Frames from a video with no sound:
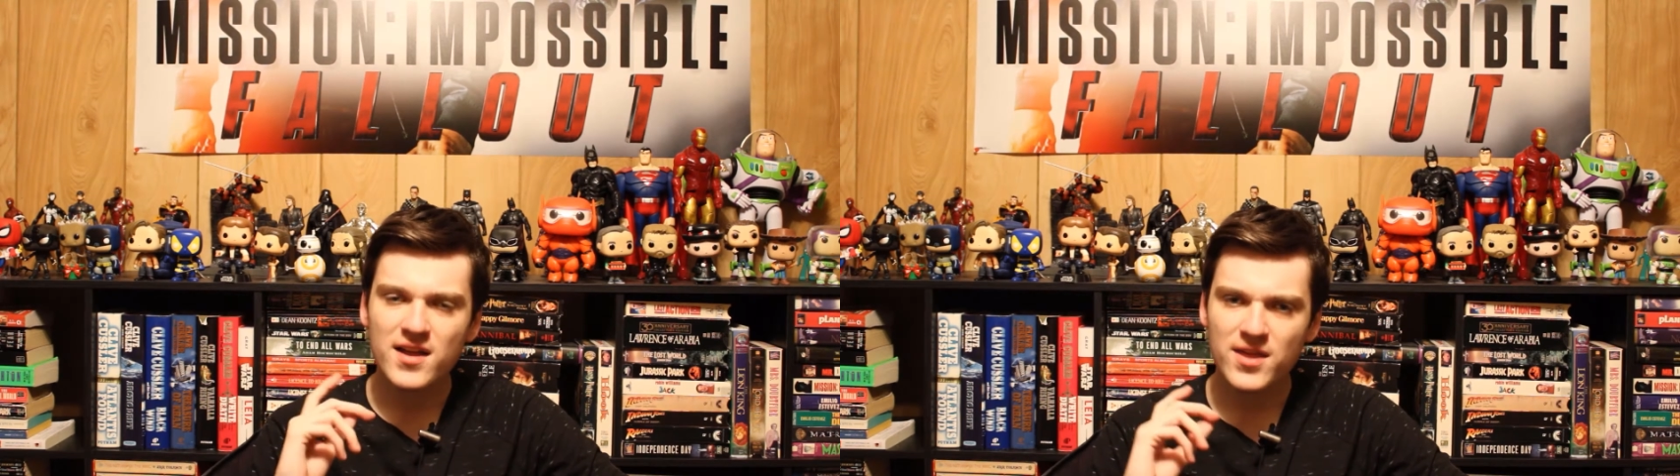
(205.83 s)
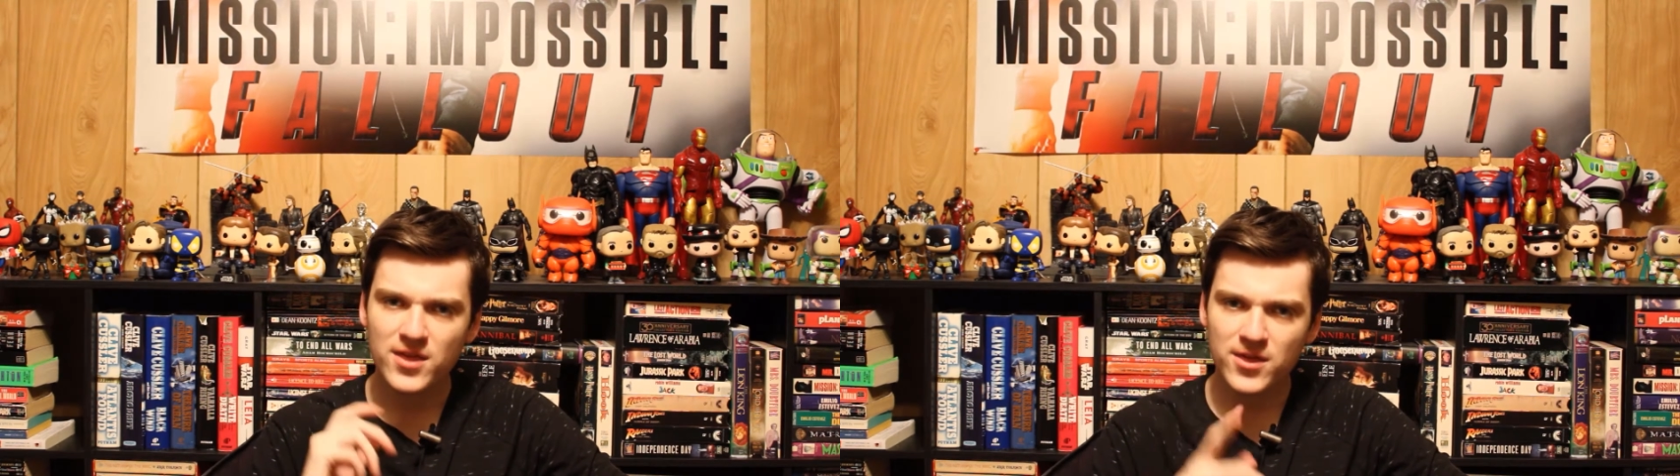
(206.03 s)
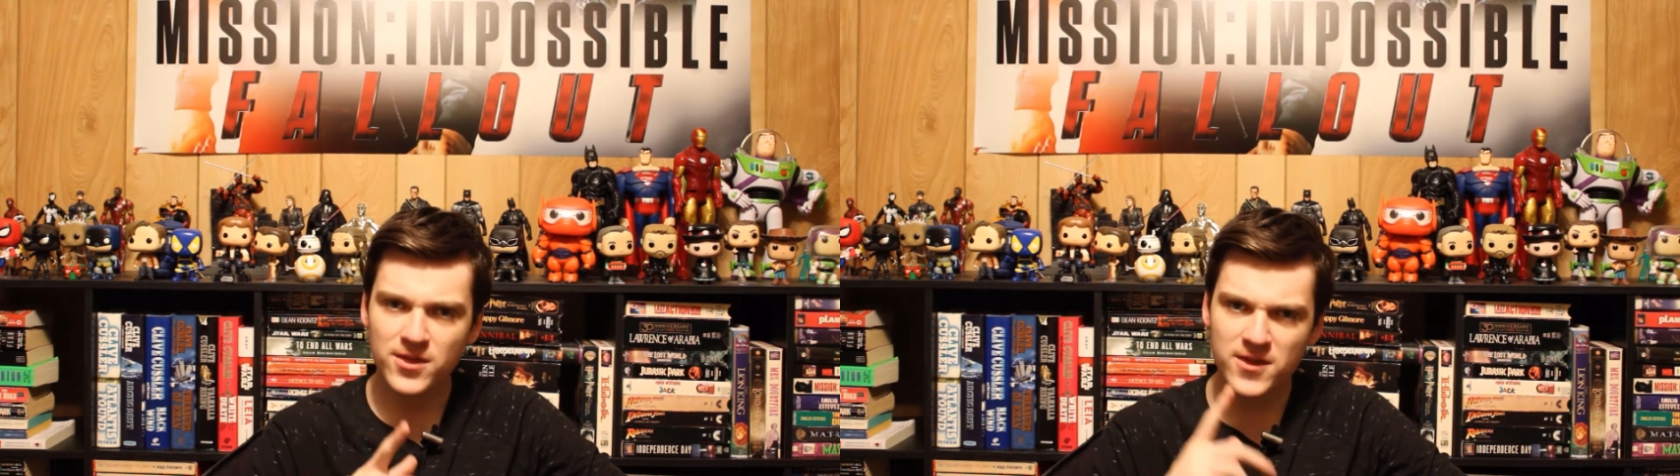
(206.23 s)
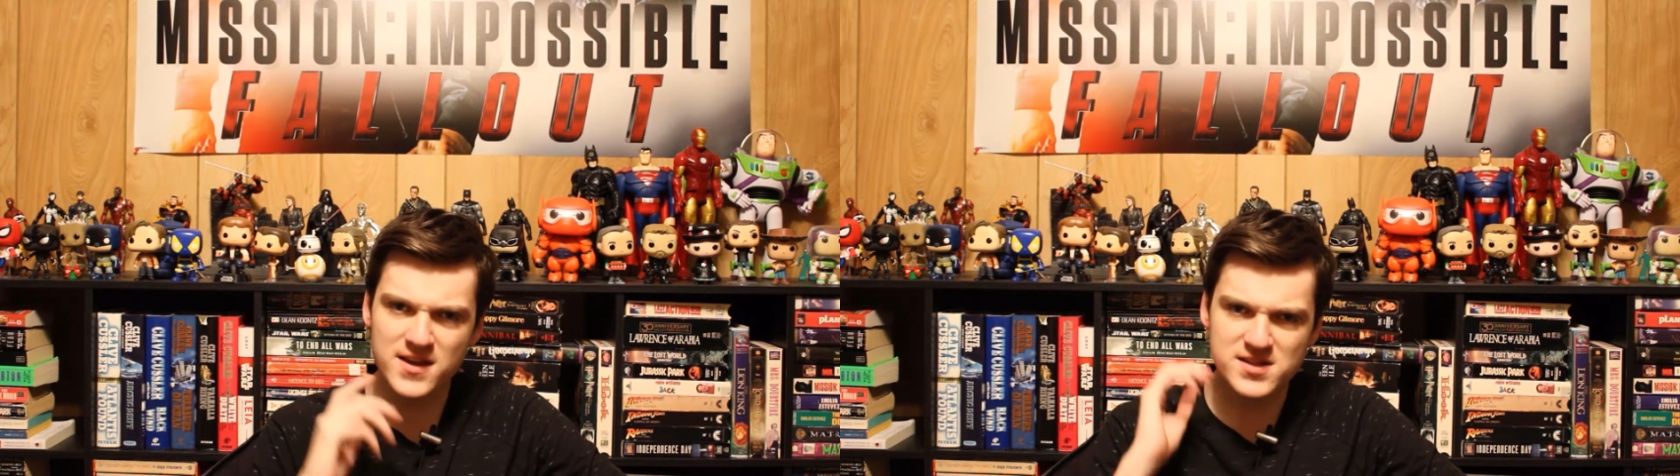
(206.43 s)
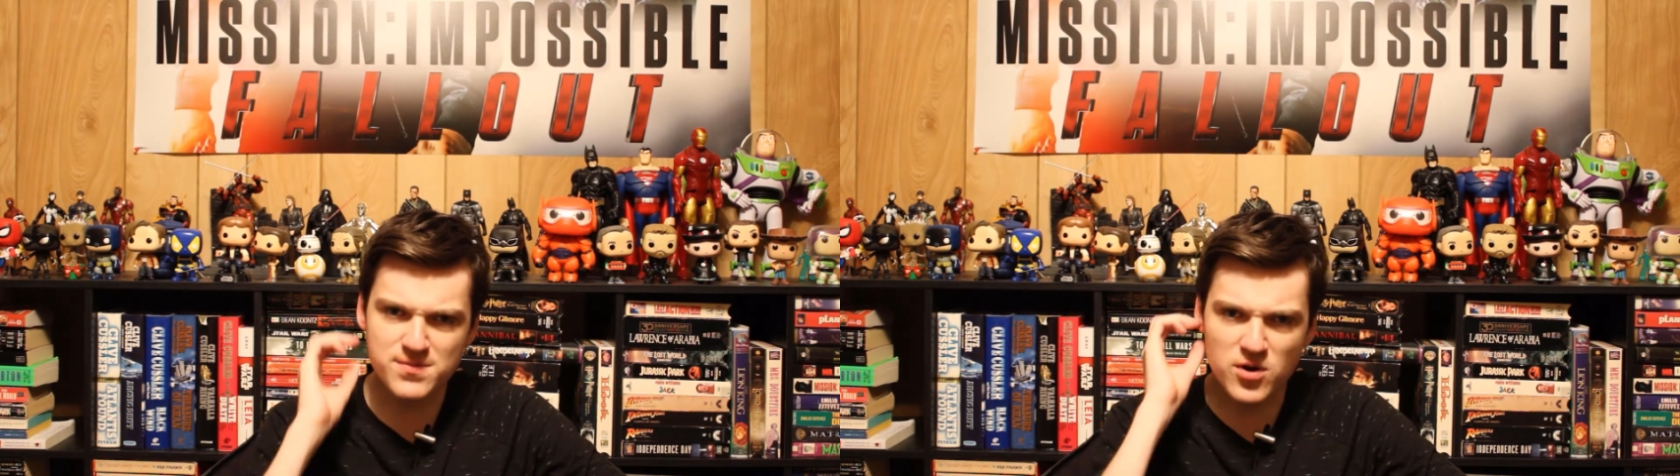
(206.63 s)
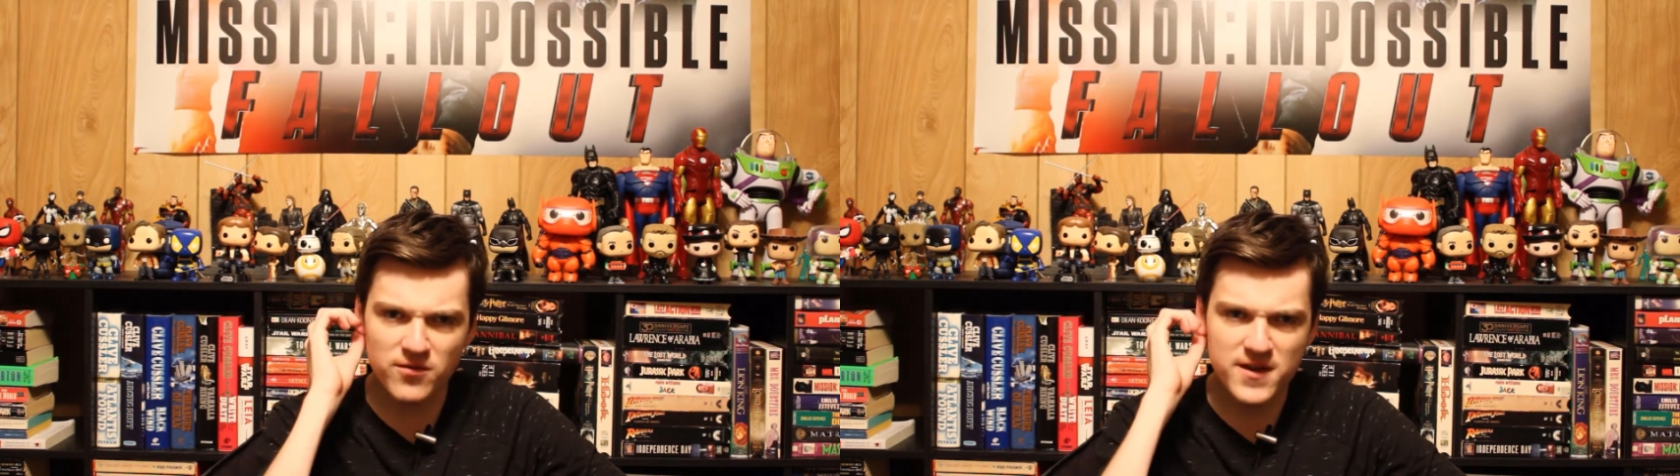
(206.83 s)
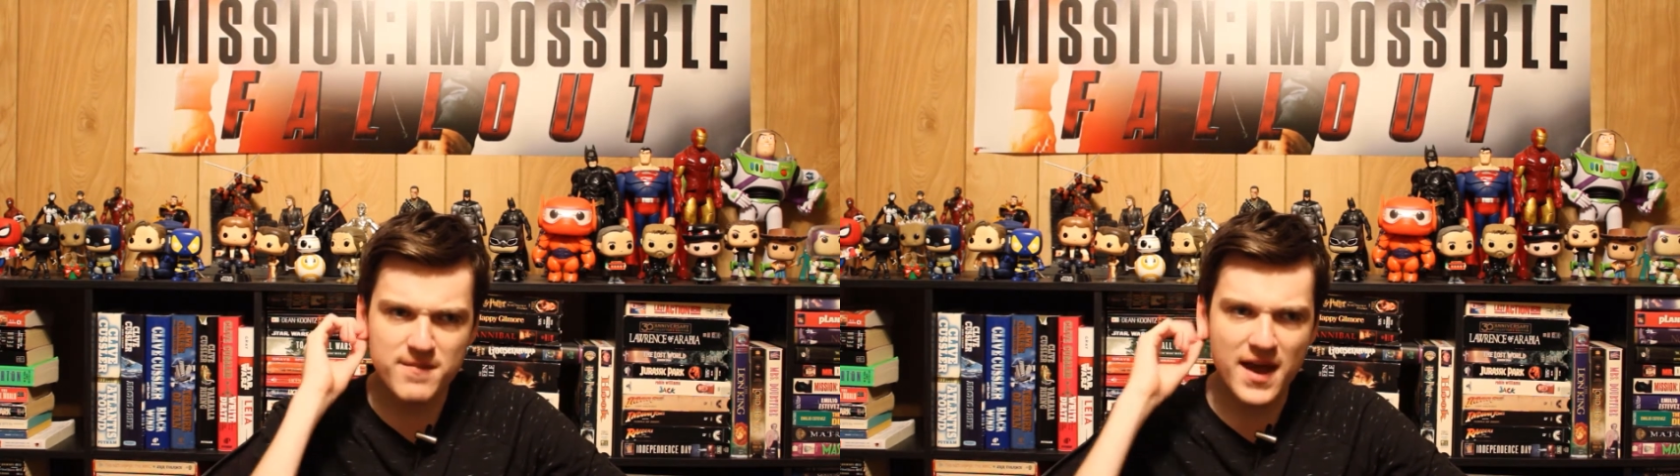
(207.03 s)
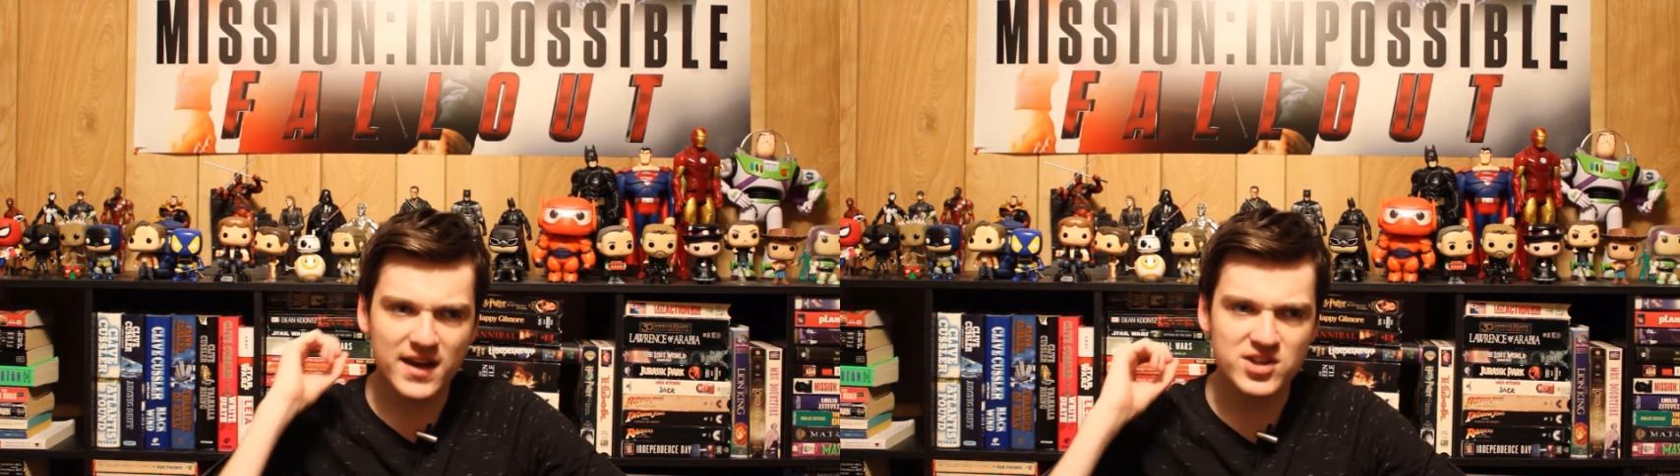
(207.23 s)
this movie
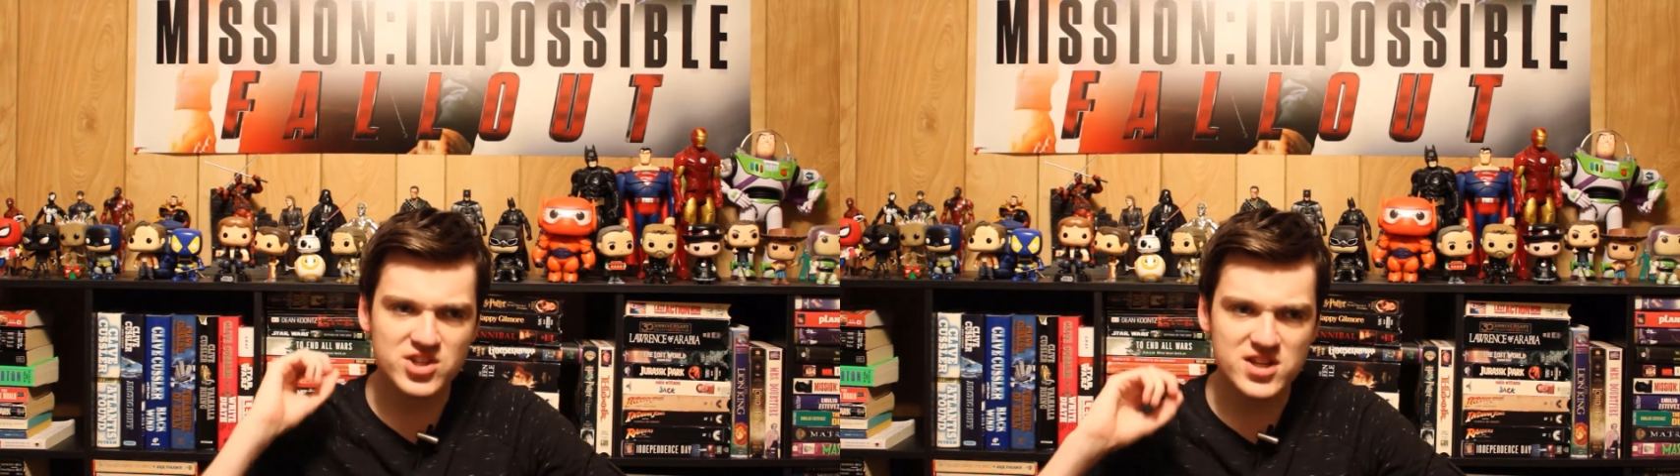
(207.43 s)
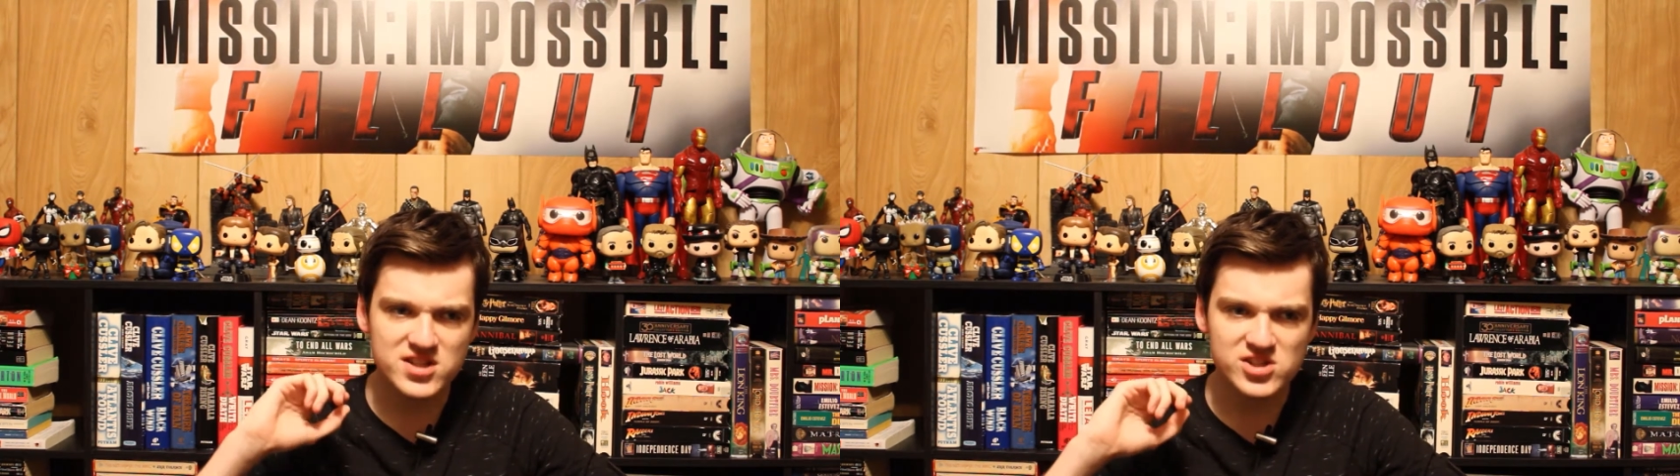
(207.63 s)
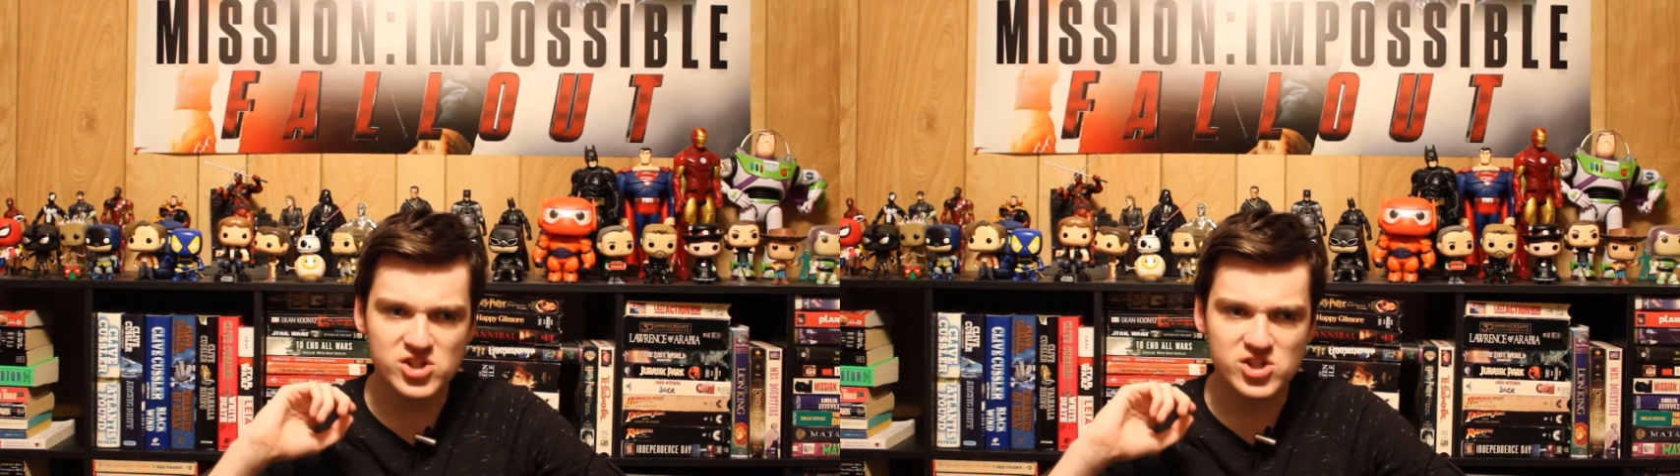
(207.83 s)
manages